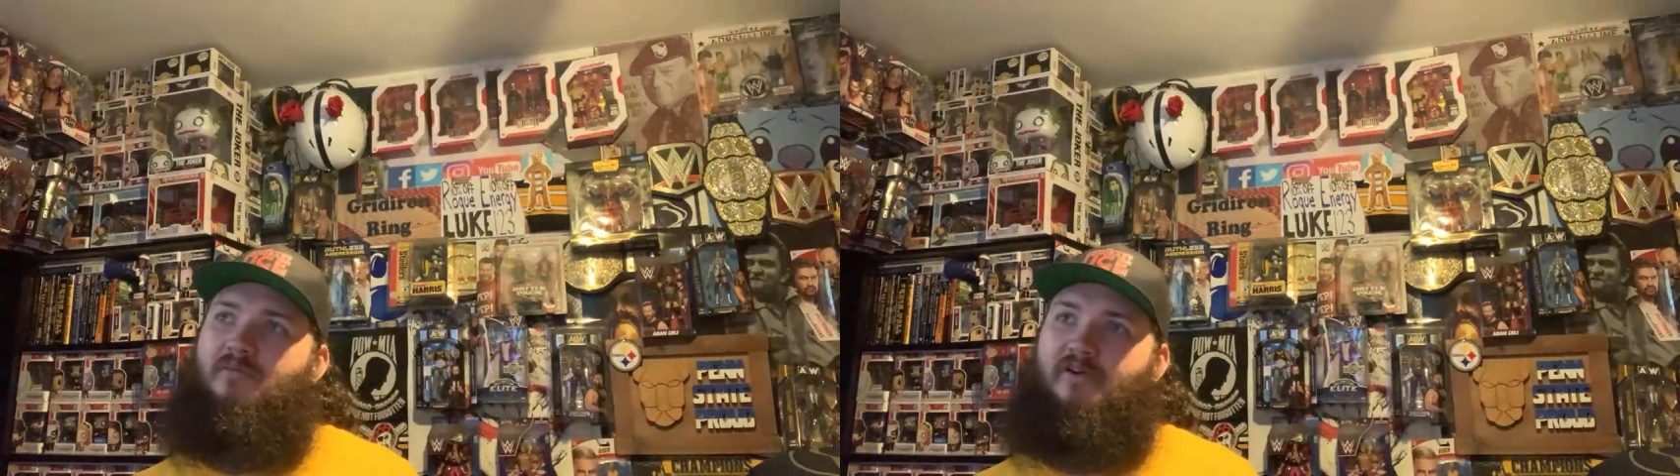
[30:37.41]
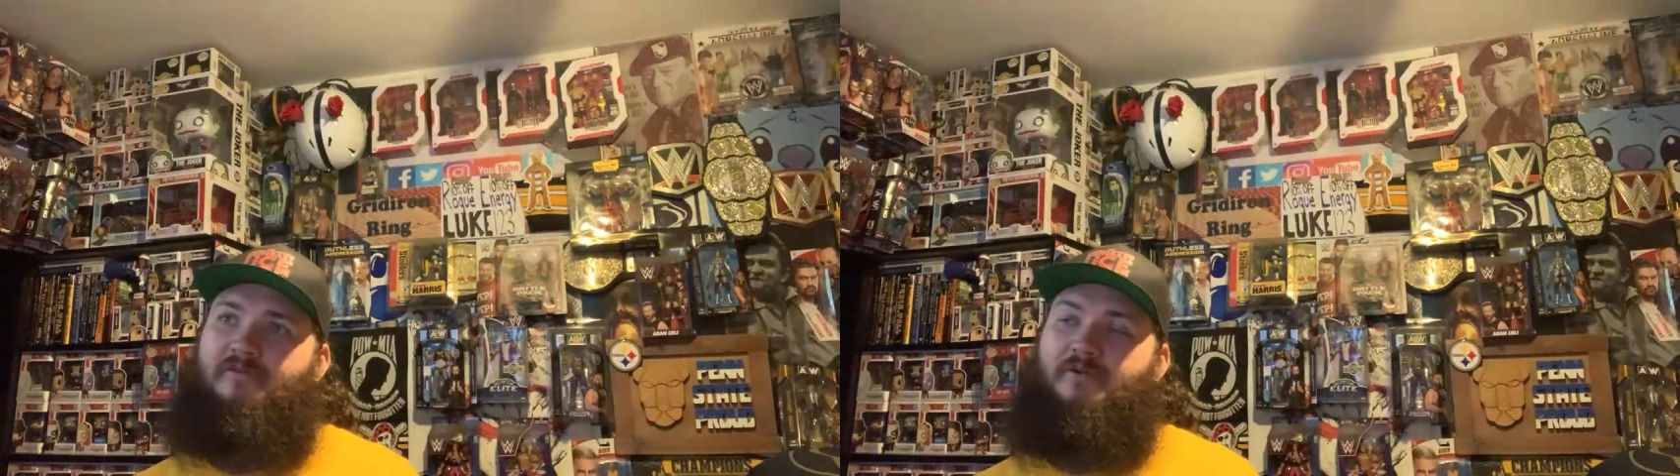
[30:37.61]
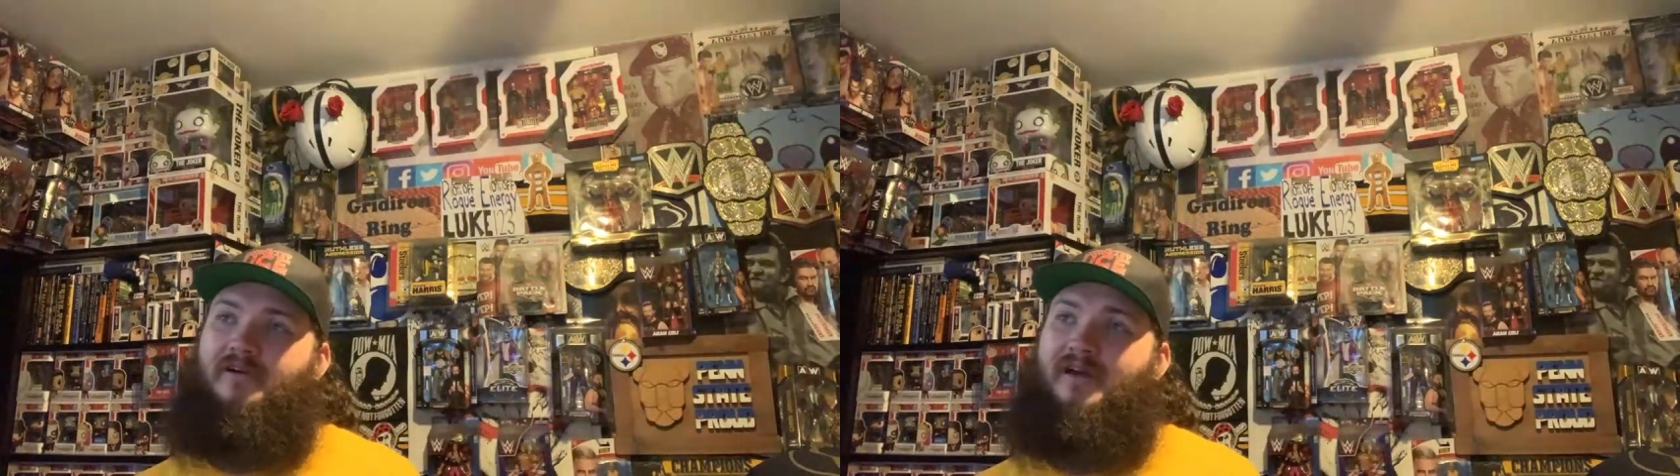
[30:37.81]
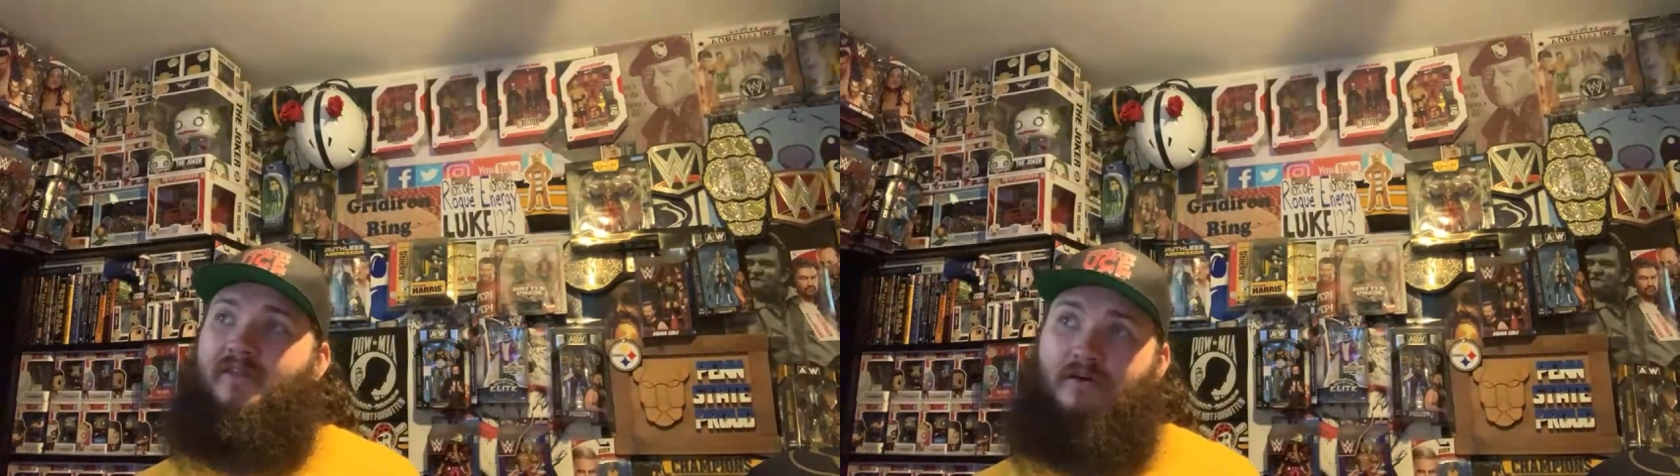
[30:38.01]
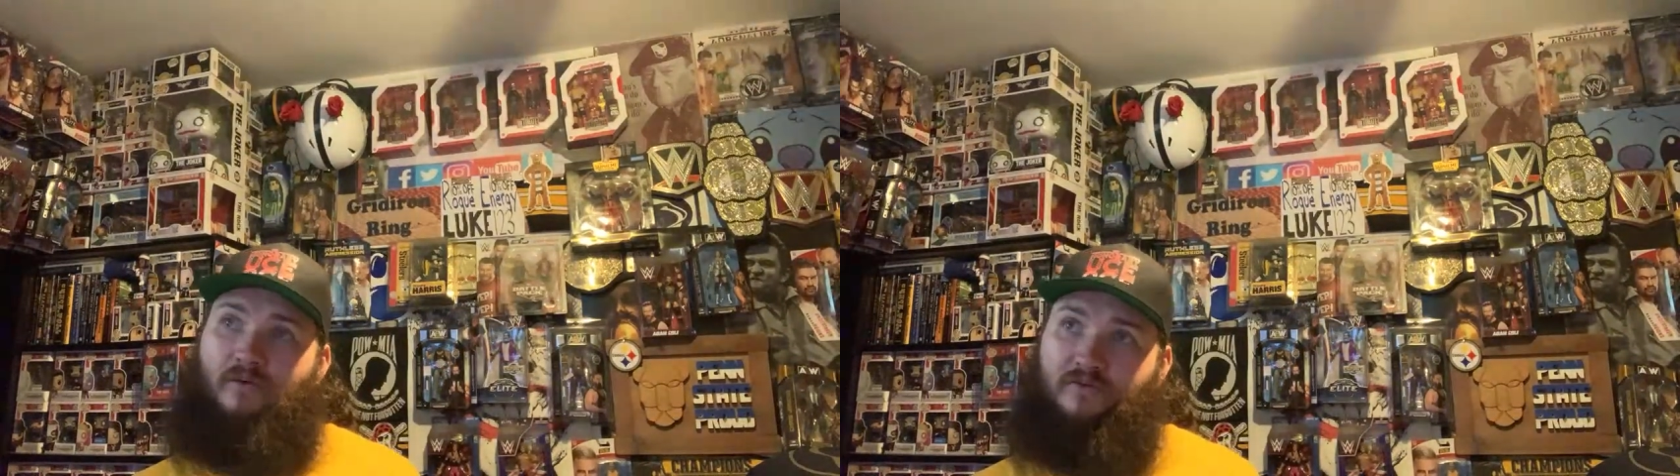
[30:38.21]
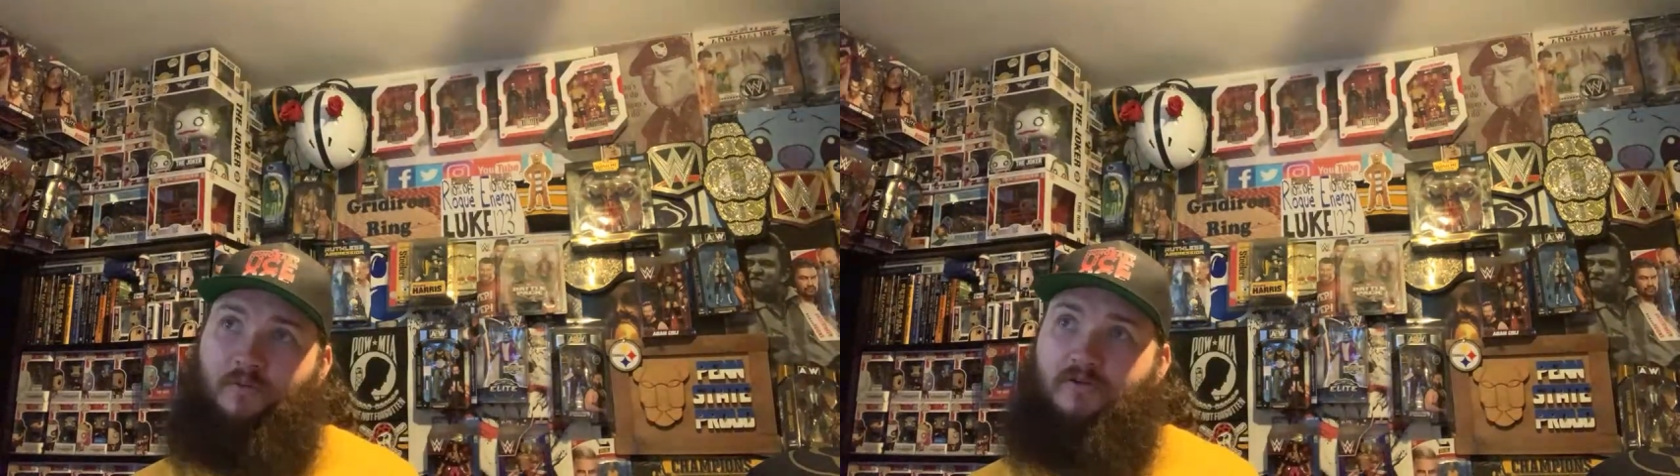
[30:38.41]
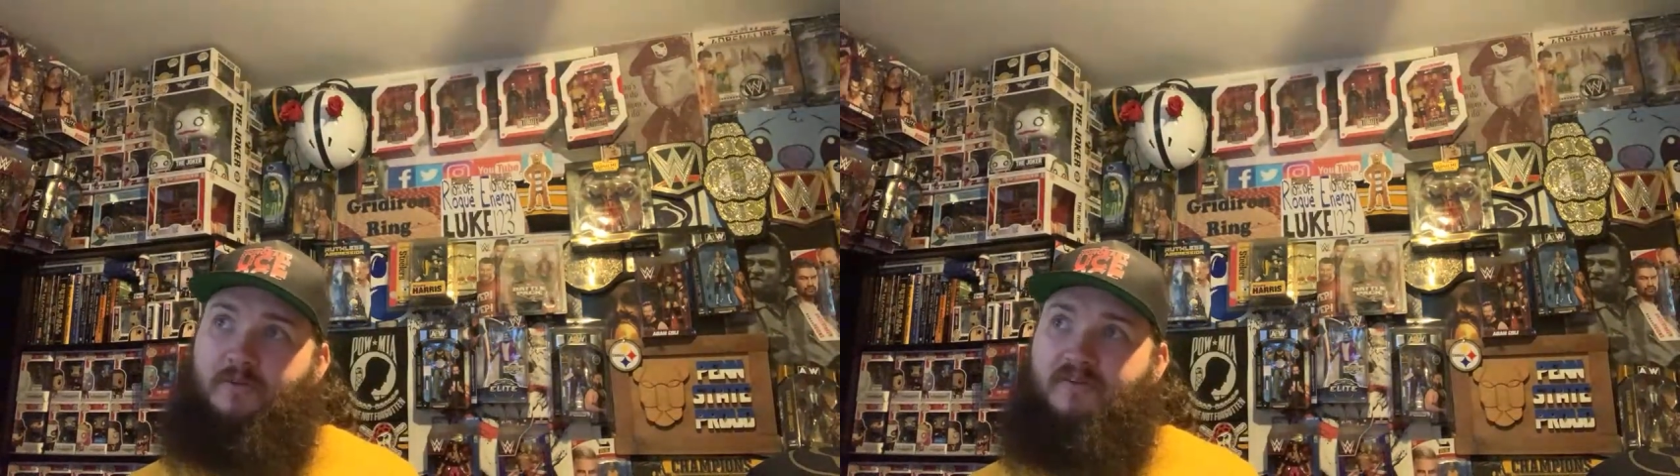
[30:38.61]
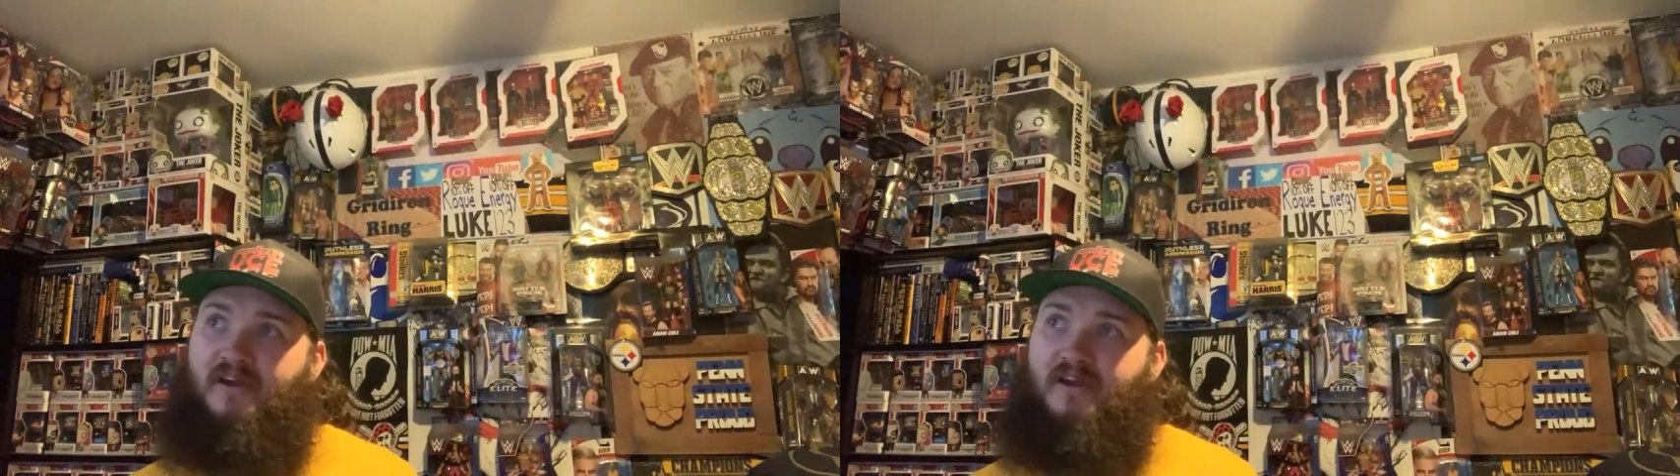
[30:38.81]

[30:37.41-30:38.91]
Pittsburgh, and then it was supposed to be